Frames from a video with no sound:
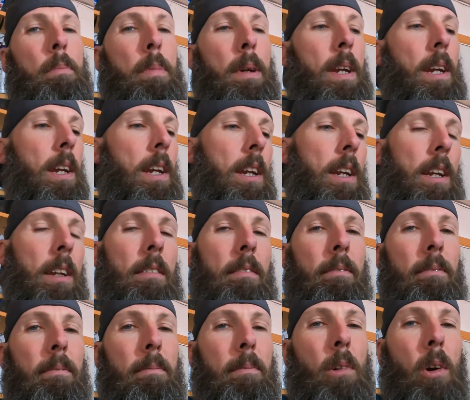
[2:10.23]
be
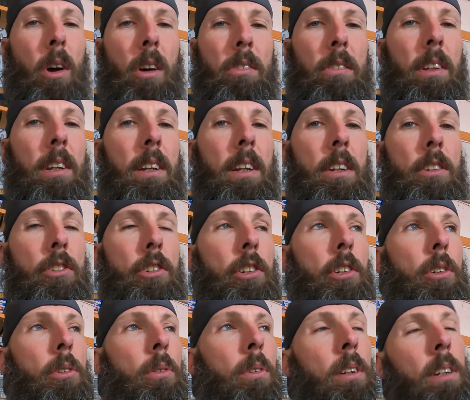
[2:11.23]
causing an
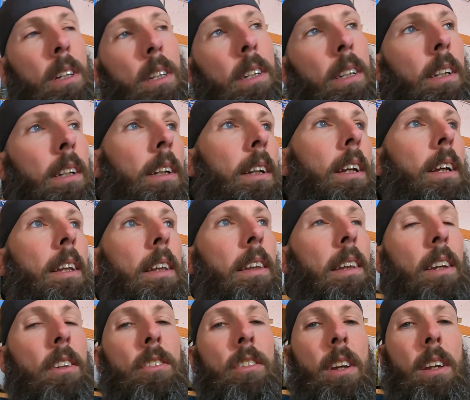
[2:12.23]
issue.
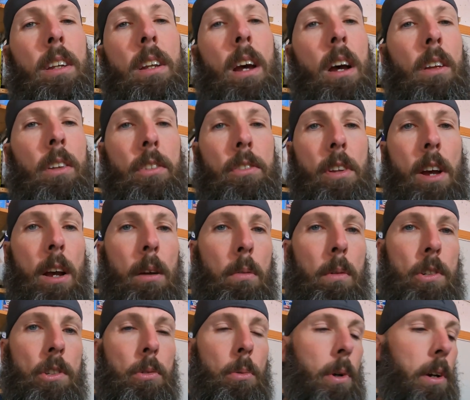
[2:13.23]
They said no, the stock
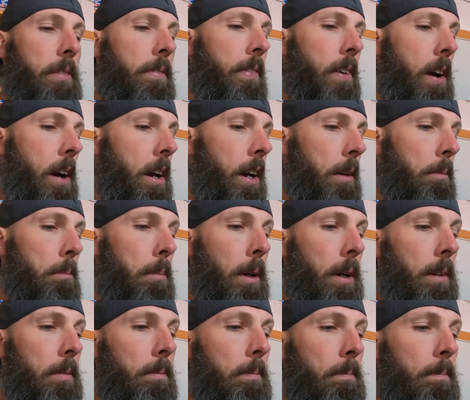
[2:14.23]
one should work fine,
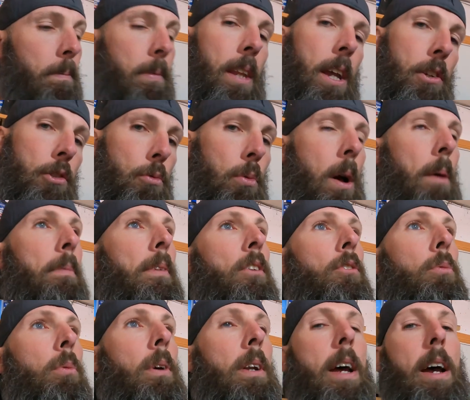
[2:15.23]
but I swapped
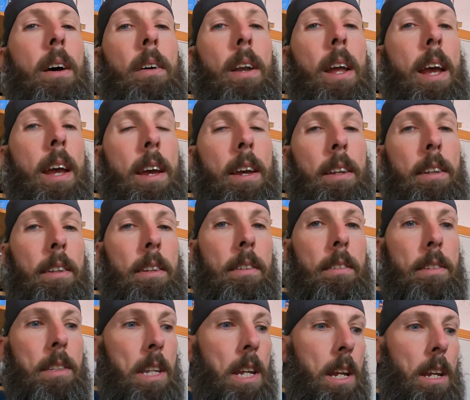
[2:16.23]
this one out and
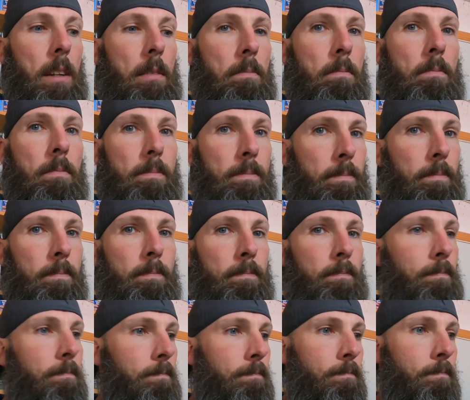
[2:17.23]

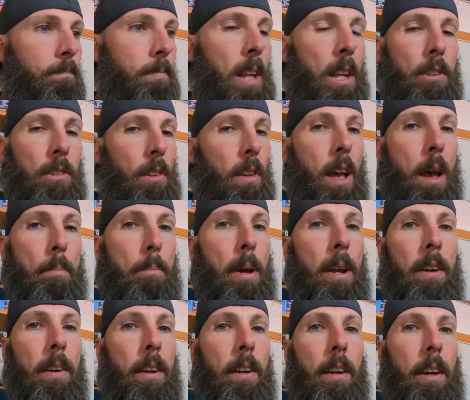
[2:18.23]
it's a lot
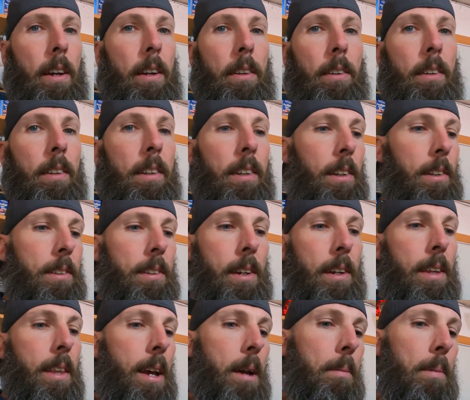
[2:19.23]
better at idle, I'll tell
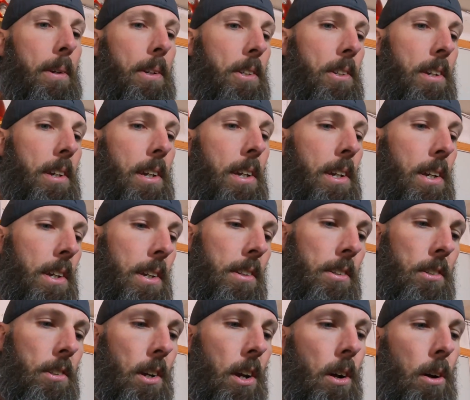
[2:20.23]
you that much.
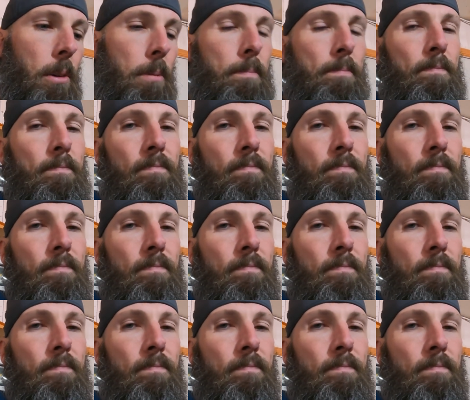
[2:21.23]
So